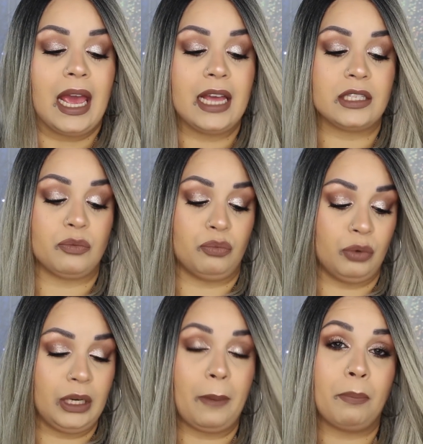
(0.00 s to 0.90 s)
It's
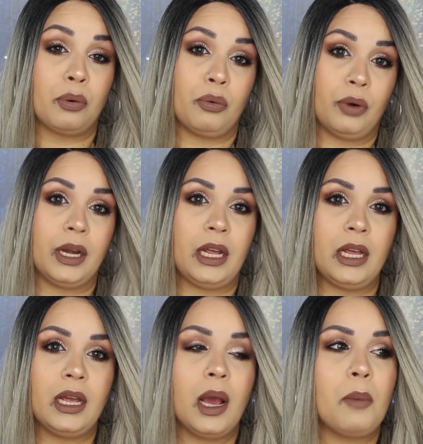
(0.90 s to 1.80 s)
really
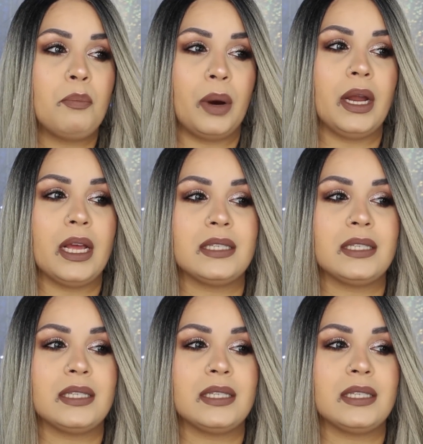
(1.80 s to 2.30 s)
pretty, but